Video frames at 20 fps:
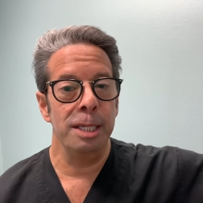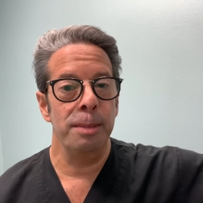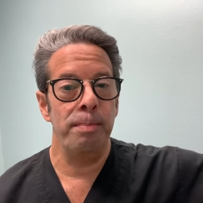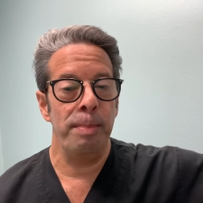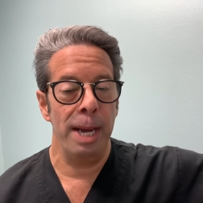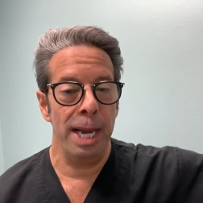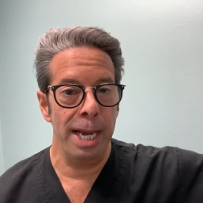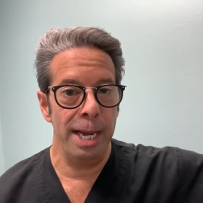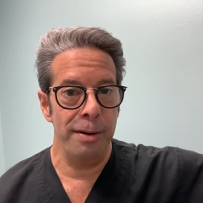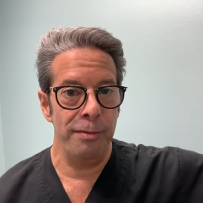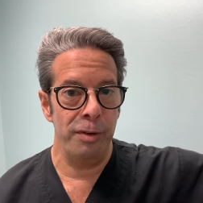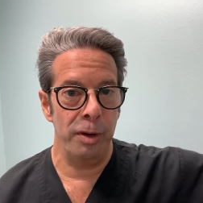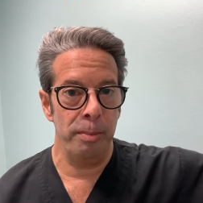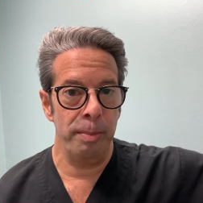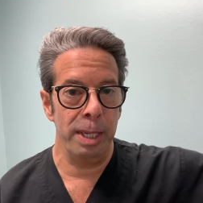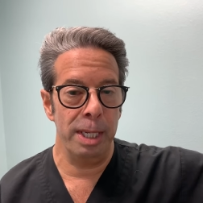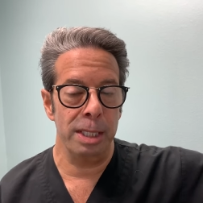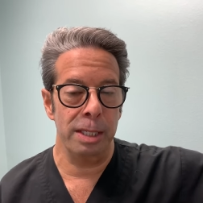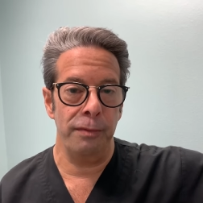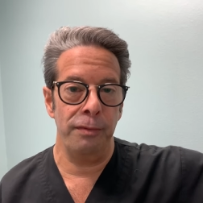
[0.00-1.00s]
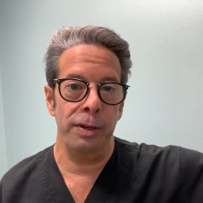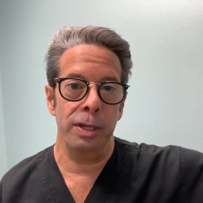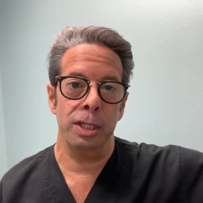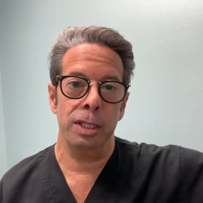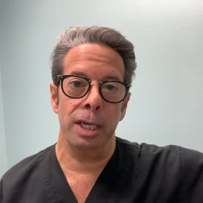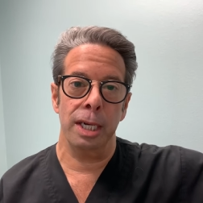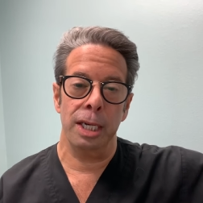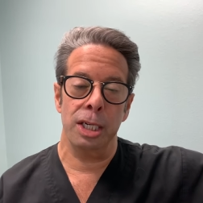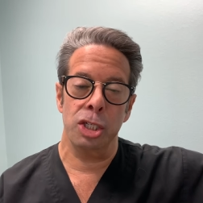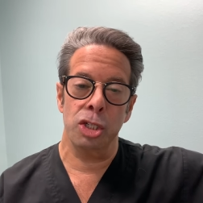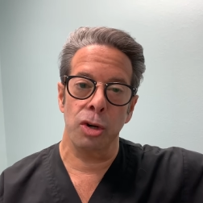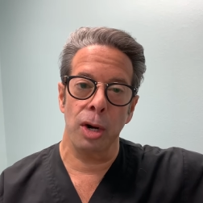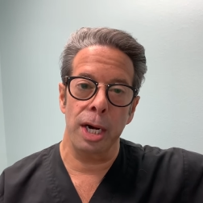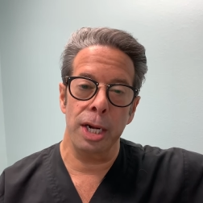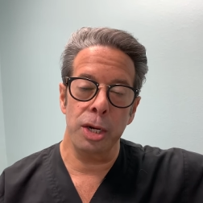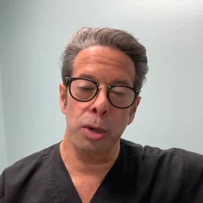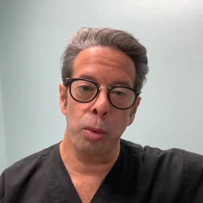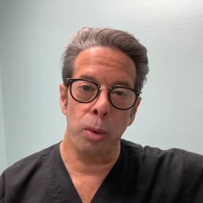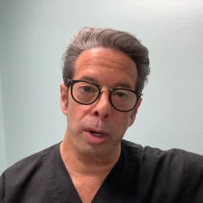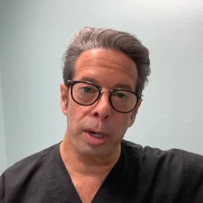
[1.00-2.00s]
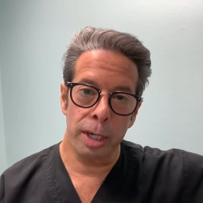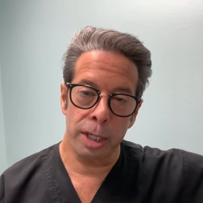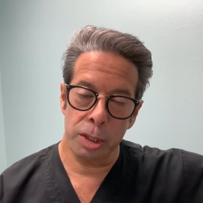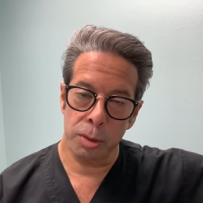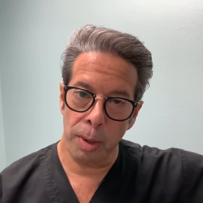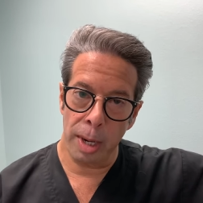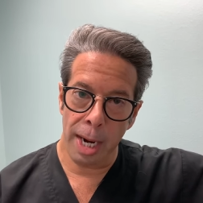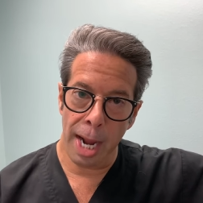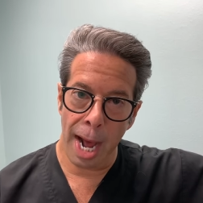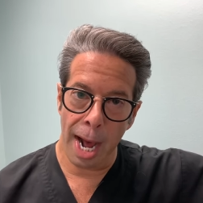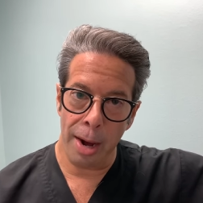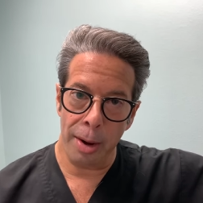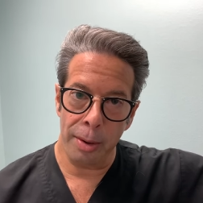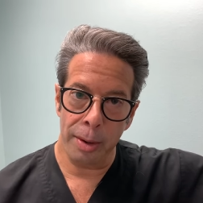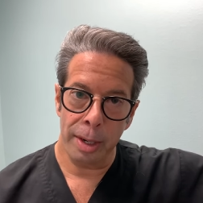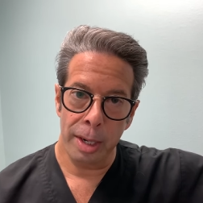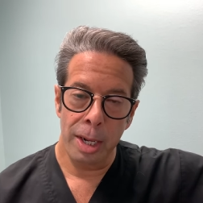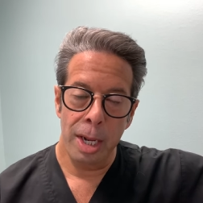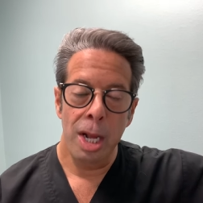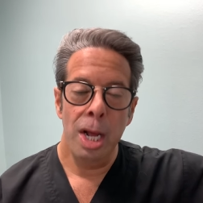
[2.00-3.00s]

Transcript: painful because it feels like it's trying to work its way out.